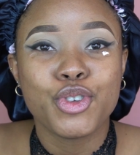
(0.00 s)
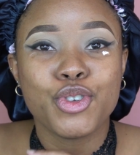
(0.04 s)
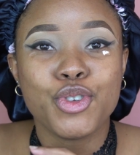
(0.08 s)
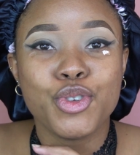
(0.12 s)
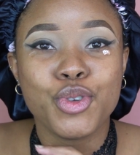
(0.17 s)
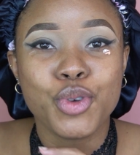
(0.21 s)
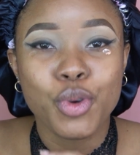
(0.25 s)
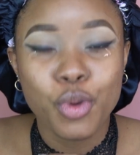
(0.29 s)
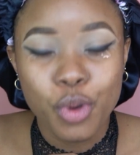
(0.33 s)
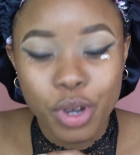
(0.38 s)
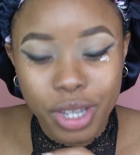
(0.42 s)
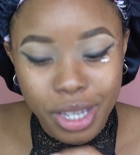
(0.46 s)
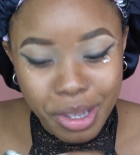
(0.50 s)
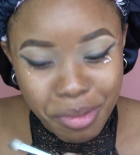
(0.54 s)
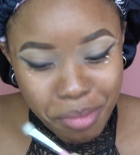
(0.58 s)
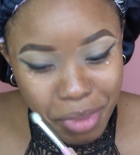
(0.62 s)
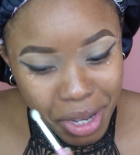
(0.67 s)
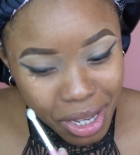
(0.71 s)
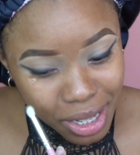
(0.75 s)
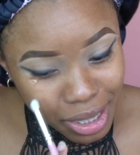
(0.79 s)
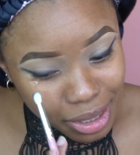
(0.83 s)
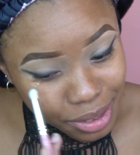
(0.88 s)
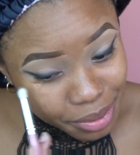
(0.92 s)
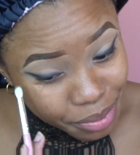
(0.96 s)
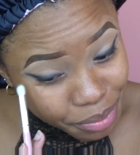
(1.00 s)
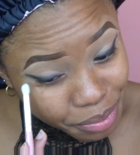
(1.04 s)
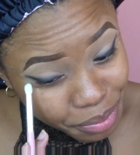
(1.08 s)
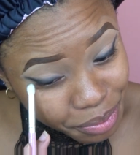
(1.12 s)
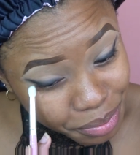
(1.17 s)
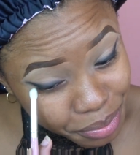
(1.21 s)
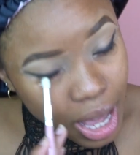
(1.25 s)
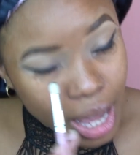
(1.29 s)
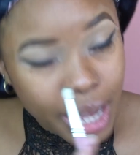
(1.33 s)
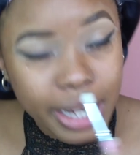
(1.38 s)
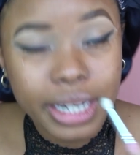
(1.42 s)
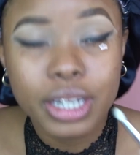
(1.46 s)
no email.
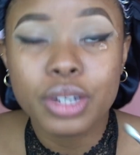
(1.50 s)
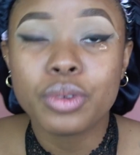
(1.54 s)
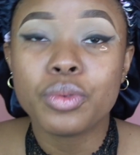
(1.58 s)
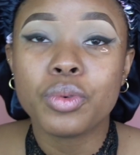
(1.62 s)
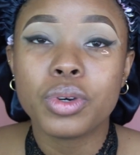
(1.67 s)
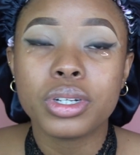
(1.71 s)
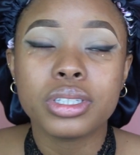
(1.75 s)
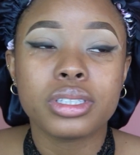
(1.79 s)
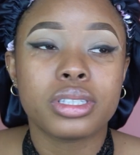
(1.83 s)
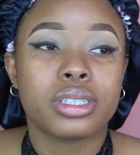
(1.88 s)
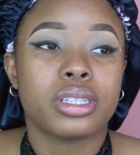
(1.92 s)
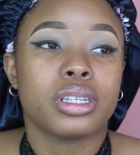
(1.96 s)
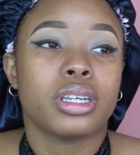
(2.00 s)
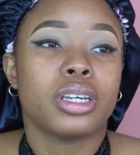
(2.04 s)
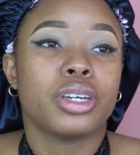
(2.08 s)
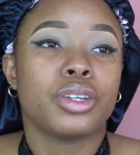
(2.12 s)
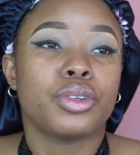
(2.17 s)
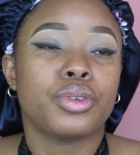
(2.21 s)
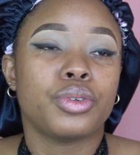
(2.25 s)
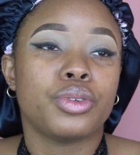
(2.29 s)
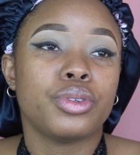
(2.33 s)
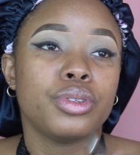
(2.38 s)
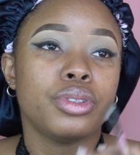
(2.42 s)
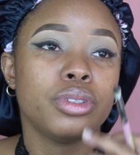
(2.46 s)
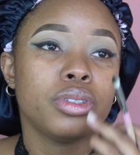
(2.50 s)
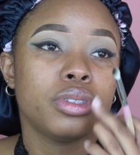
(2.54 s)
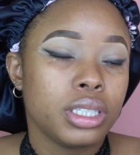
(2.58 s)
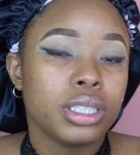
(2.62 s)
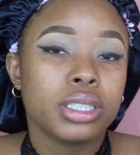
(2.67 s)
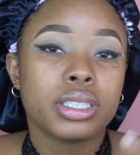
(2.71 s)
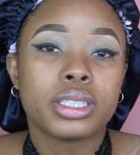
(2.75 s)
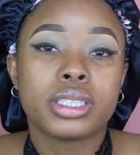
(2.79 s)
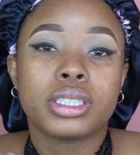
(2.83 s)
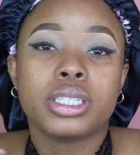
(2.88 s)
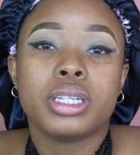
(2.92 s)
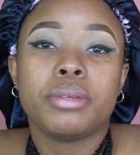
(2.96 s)
I didn't want to, you know,
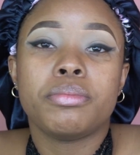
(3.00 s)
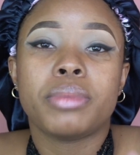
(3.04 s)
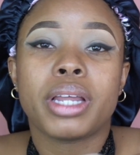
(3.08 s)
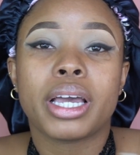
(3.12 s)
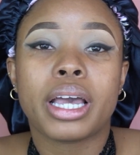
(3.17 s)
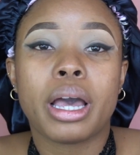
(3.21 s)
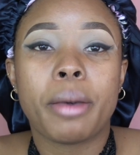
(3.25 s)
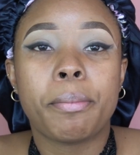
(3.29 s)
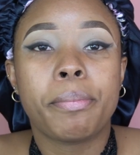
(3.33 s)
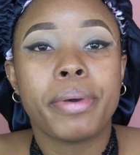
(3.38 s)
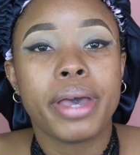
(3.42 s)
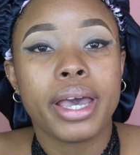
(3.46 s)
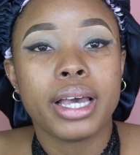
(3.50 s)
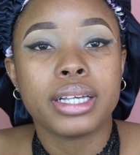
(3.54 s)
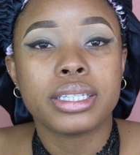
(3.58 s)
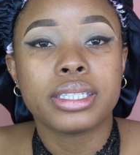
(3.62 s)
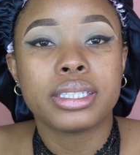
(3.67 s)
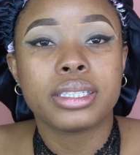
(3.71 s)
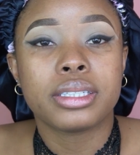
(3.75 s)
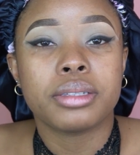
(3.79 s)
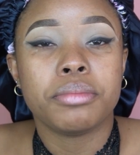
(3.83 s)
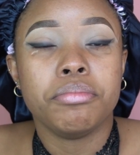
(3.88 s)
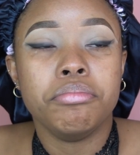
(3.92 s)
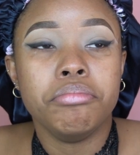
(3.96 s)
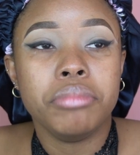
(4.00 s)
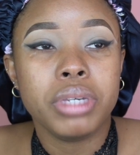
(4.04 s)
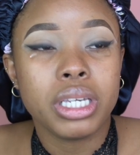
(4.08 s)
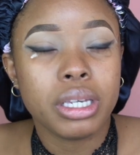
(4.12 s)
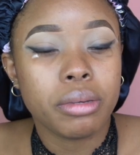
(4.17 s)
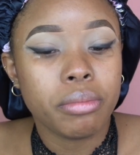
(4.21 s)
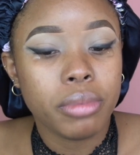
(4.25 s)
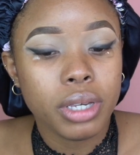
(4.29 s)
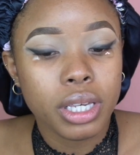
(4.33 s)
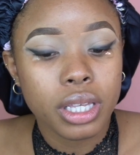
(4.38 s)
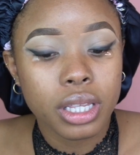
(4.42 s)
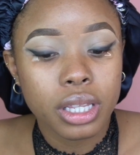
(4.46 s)
seem like a pest.
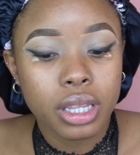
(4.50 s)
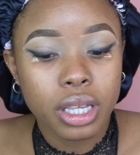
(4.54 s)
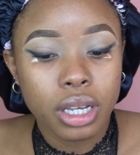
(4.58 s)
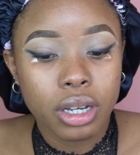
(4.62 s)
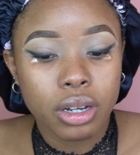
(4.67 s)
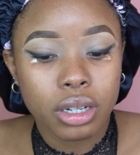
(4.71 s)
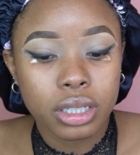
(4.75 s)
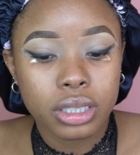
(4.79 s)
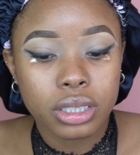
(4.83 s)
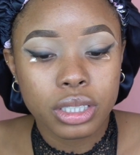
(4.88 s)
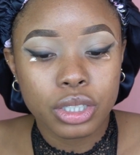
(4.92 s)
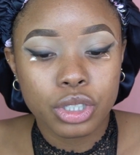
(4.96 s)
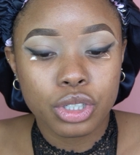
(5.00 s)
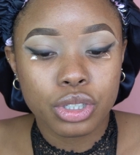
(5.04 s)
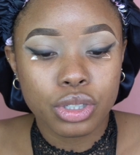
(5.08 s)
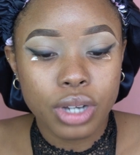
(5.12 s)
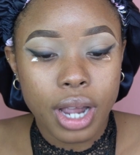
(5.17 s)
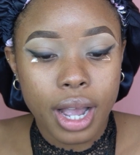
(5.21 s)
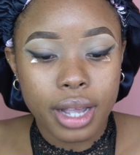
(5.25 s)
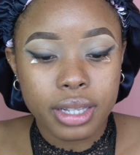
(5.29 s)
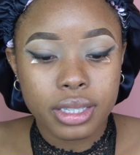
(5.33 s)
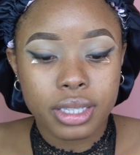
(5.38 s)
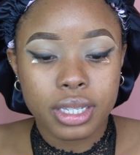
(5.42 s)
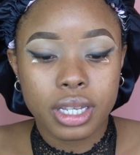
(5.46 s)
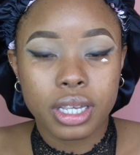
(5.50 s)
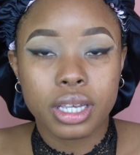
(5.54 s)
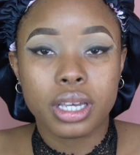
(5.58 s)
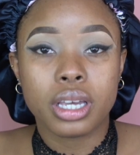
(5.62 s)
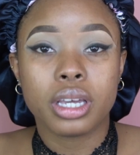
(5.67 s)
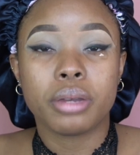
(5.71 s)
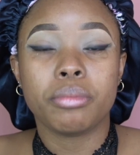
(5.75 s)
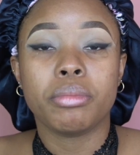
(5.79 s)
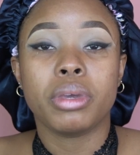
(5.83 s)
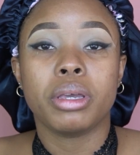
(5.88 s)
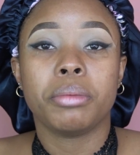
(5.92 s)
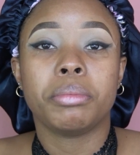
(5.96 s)
Maybe they got
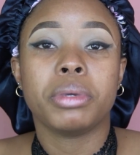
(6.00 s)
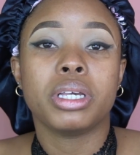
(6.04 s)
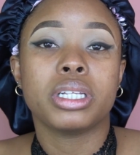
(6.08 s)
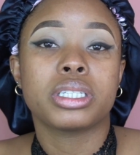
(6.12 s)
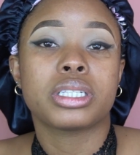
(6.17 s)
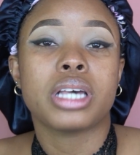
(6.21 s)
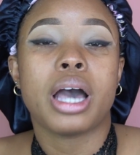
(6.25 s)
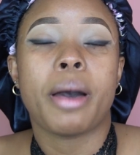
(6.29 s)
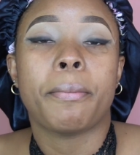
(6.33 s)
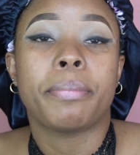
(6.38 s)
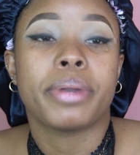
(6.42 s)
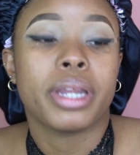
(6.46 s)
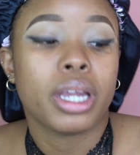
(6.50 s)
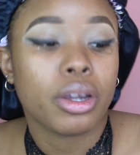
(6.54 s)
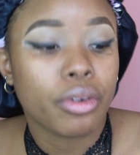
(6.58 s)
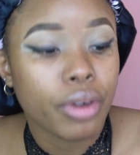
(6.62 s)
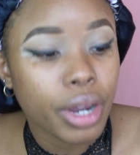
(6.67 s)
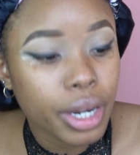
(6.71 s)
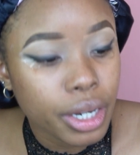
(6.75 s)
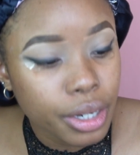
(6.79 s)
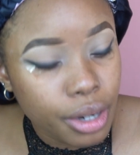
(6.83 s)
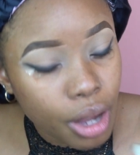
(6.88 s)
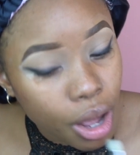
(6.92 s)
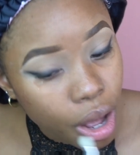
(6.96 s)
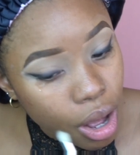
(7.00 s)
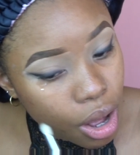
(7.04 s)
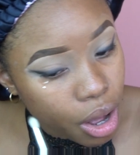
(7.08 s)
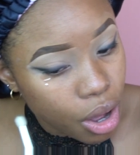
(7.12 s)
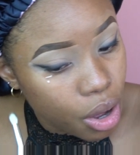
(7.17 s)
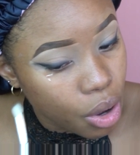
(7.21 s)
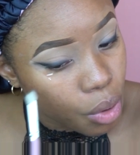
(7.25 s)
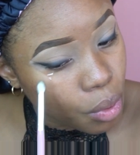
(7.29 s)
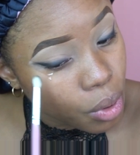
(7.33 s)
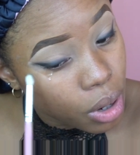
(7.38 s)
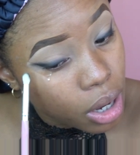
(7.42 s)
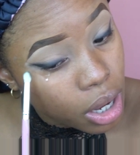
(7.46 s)
distracted. Maybe it's happening right
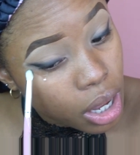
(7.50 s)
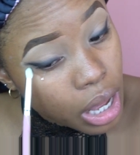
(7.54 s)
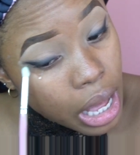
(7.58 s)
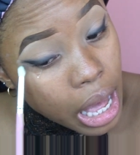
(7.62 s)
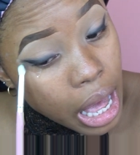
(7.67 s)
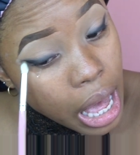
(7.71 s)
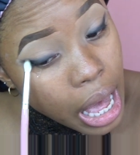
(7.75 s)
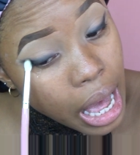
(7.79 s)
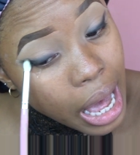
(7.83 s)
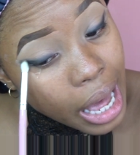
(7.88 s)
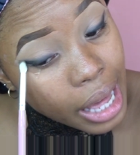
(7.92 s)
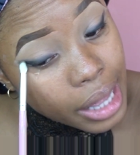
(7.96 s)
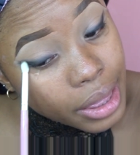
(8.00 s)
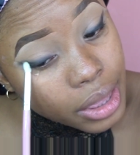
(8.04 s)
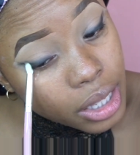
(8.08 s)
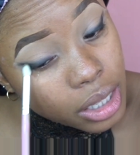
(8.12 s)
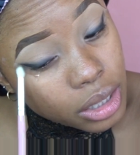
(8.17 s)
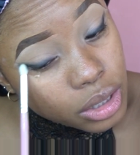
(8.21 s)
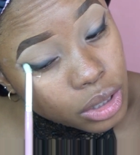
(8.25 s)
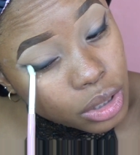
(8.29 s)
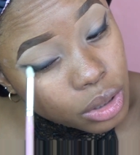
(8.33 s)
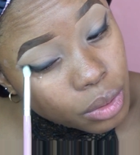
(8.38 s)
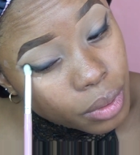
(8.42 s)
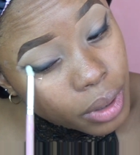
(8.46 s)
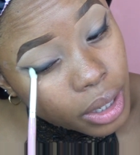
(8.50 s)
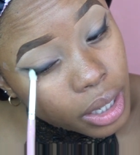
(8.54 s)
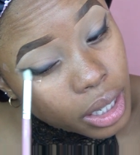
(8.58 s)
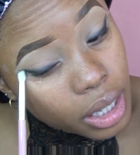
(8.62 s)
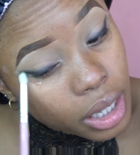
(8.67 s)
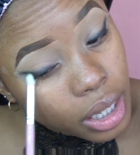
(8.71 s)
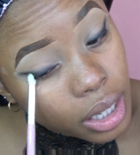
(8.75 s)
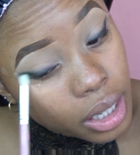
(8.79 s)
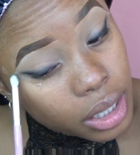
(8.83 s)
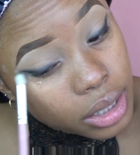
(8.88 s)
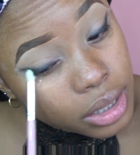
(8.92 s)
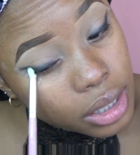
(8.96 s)
now and they're doing
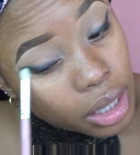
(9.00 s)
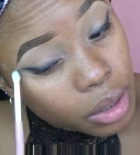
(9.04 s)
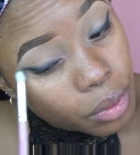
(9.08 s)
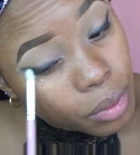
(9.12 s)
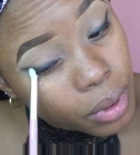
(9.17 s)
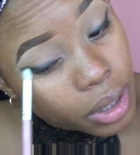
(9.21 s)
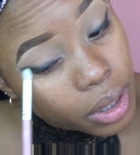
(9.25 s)
it, and